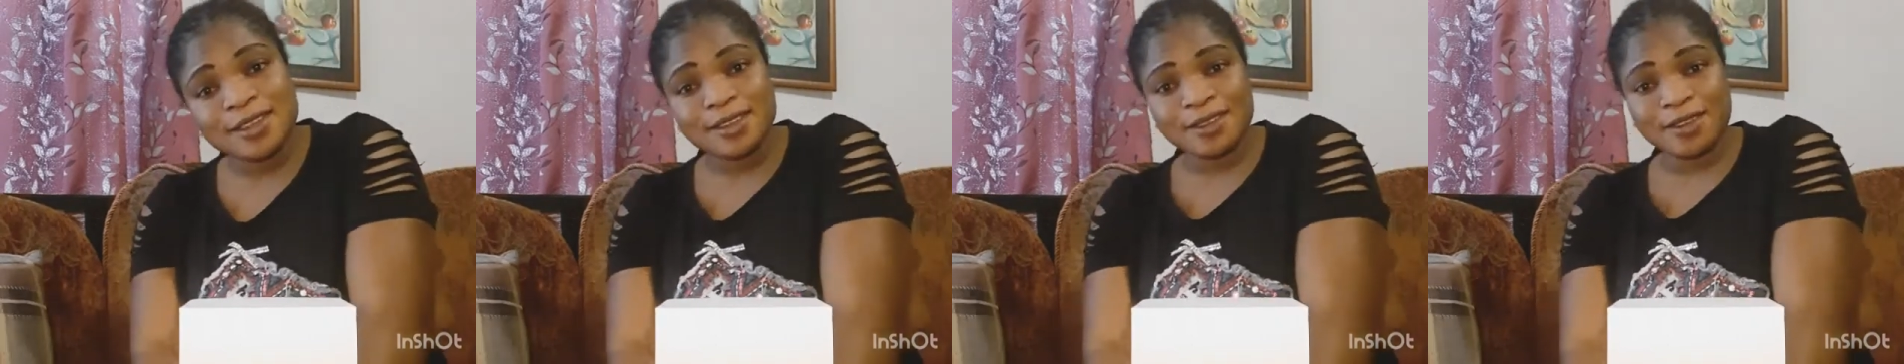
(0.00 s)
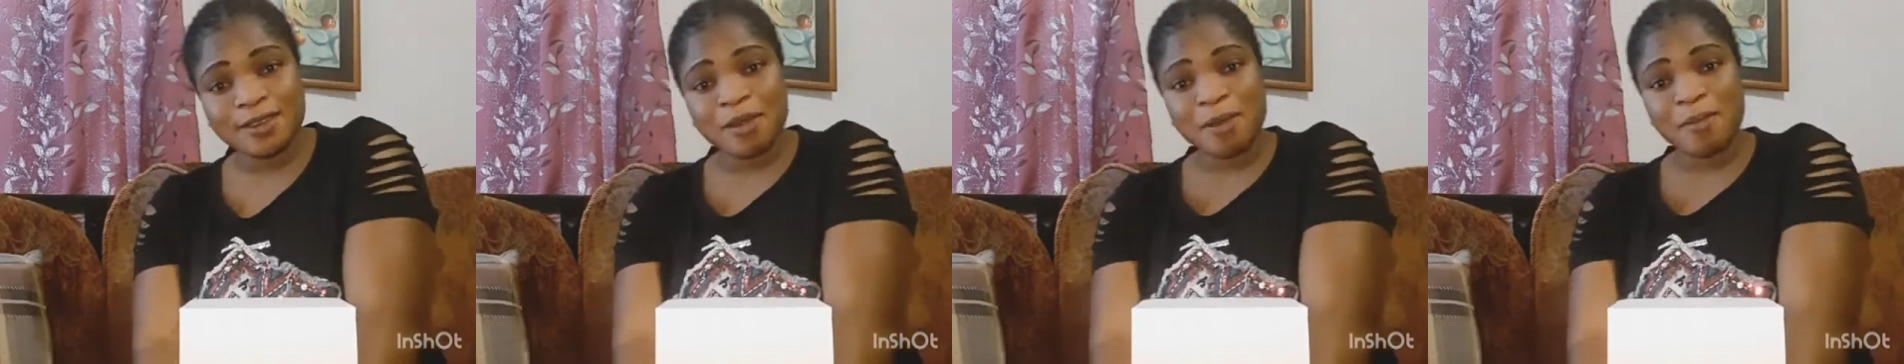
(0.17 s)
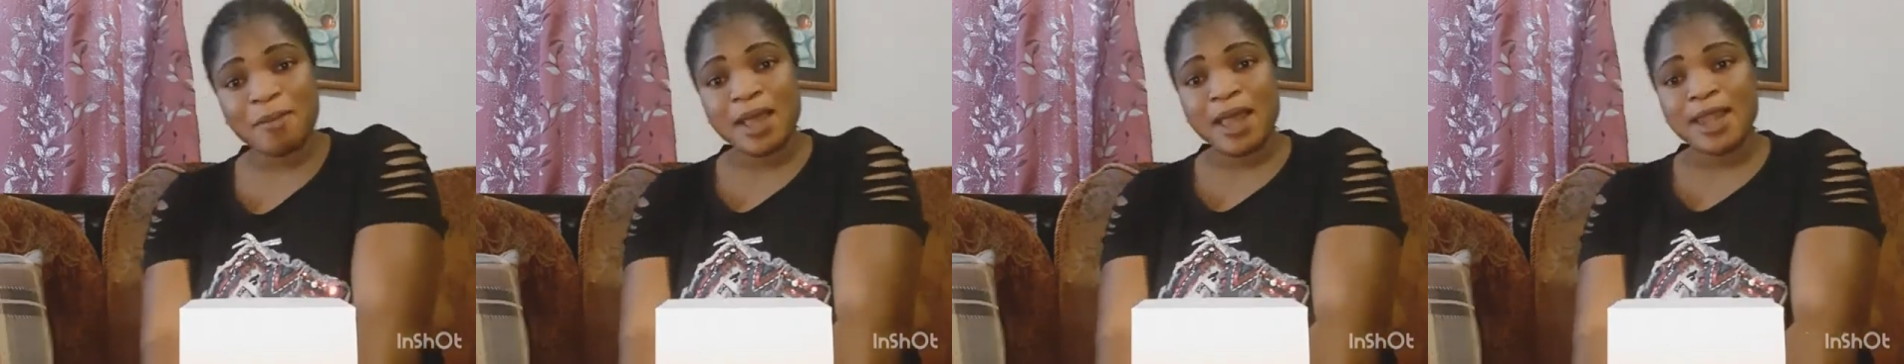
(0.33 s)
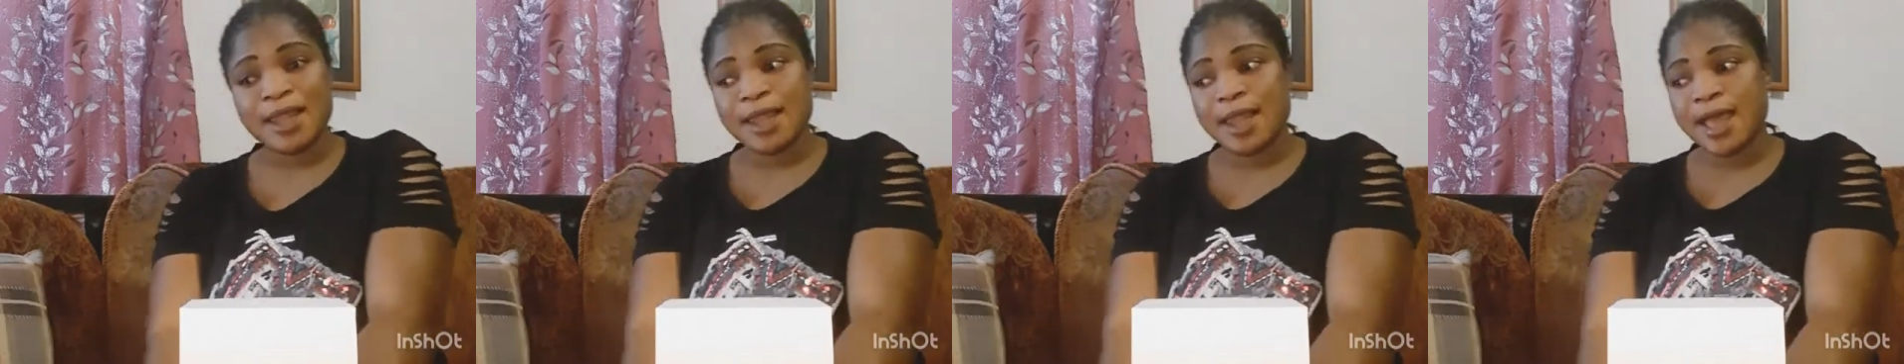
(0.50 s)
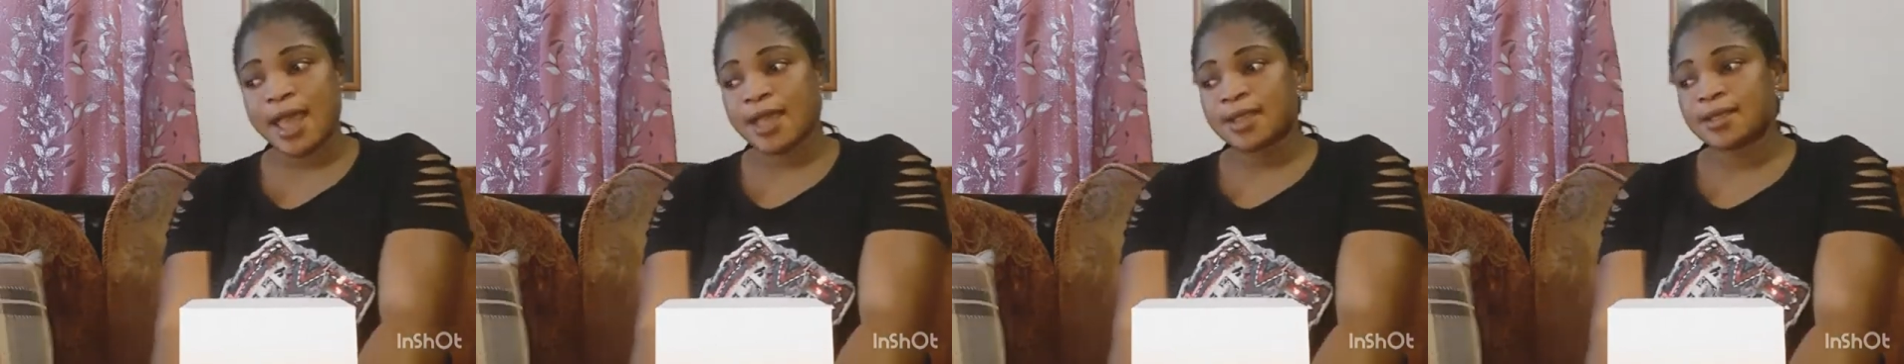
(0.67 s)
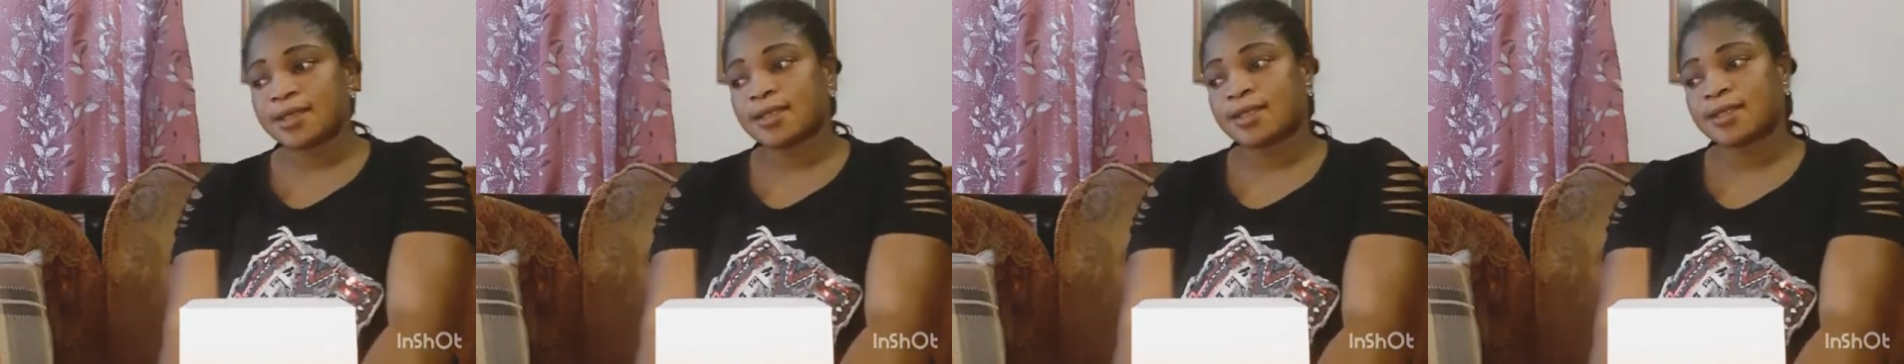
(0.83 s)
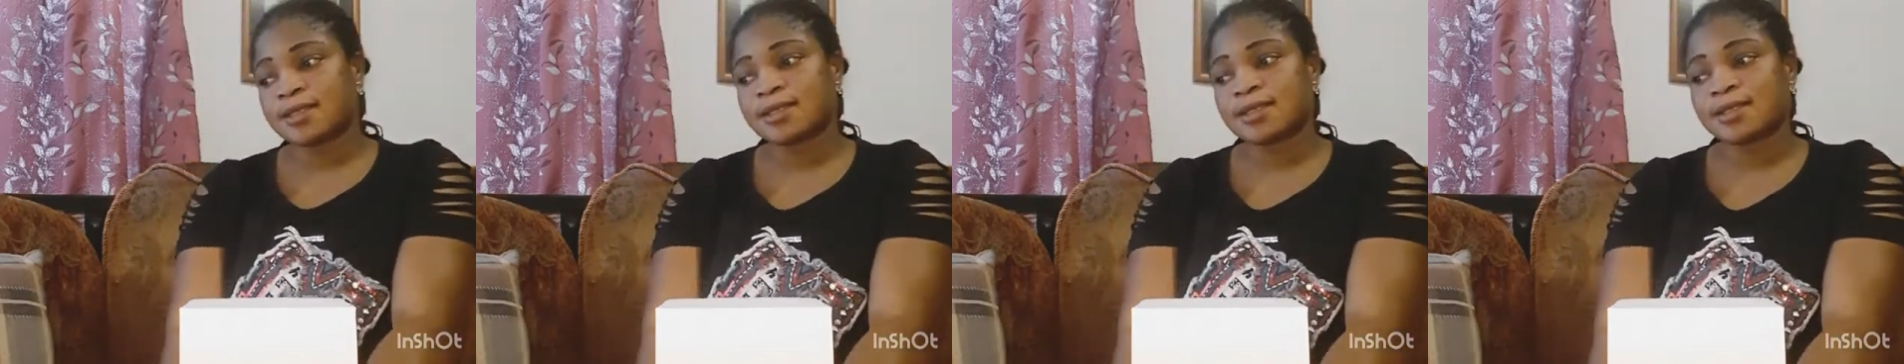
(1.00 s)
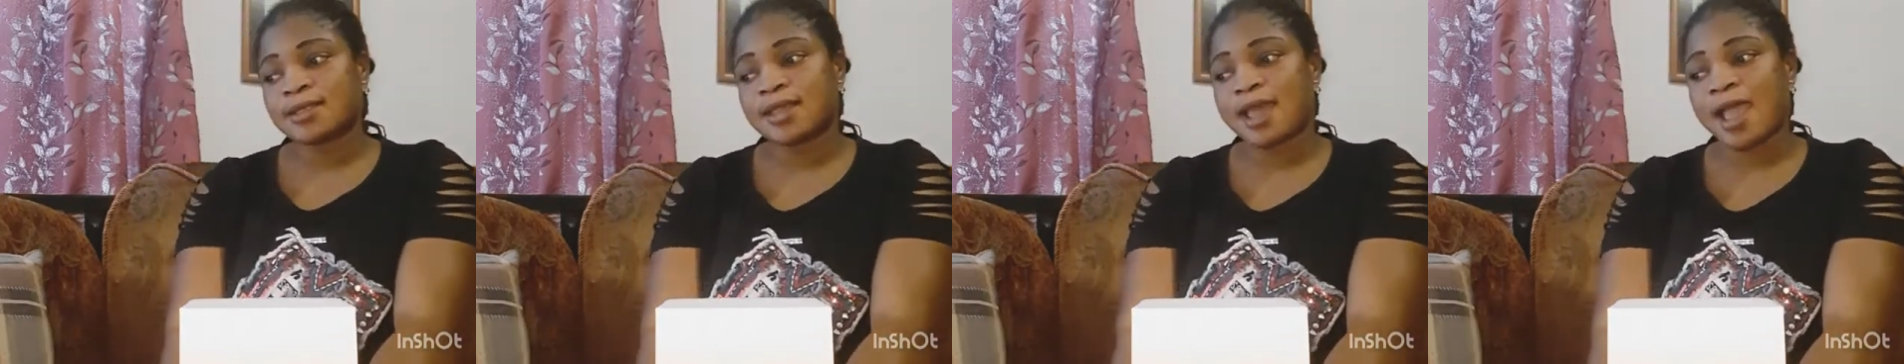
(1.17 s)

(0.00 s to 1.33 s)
Remember last